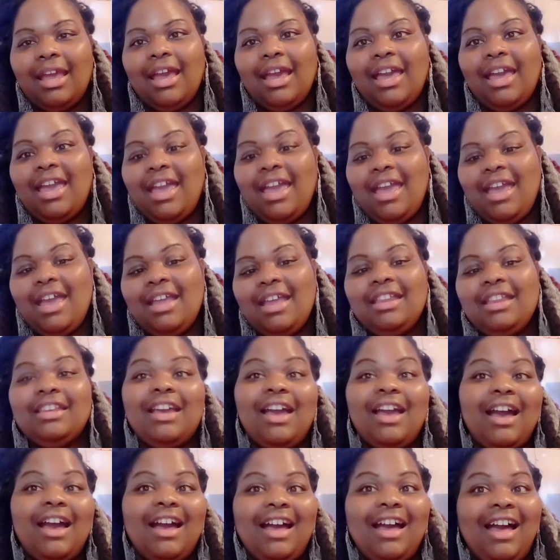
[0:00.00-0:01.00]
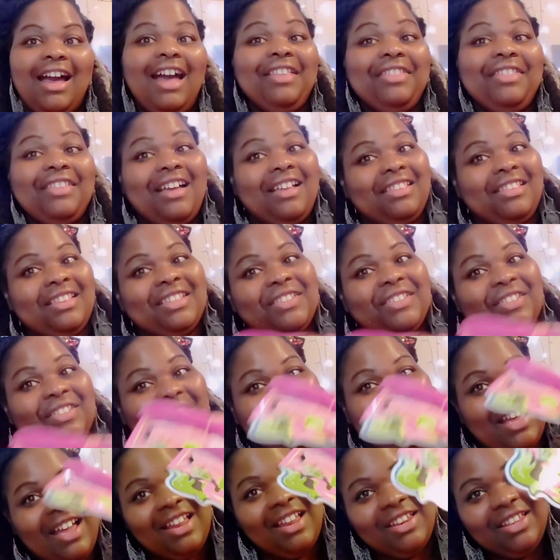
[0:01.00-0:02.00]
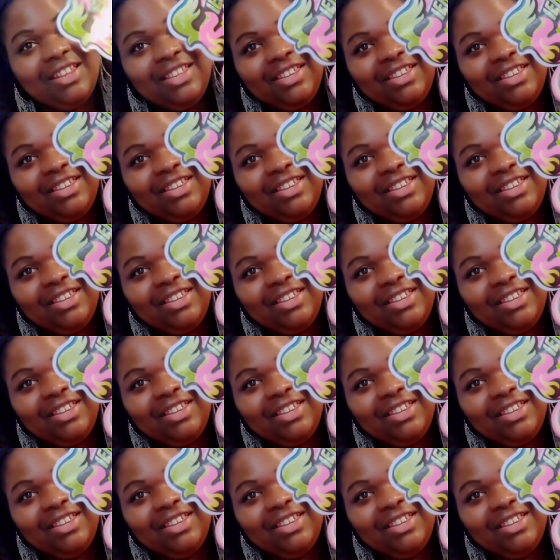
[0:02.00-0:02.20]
And I thought this was kind of cute.